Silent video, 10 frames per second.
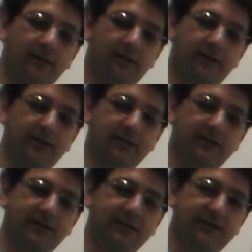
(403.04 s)
is
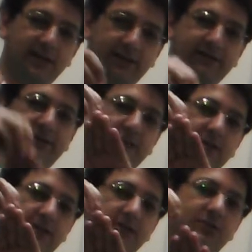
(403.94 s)
sucked
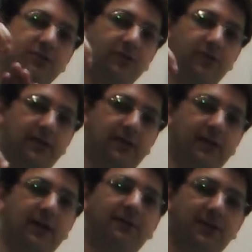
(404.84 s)
to the
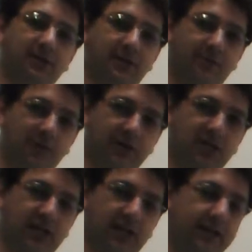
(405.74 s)
alveolar ridge
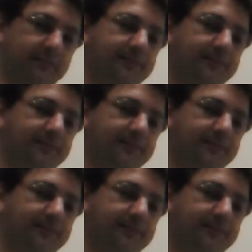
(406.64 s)
again.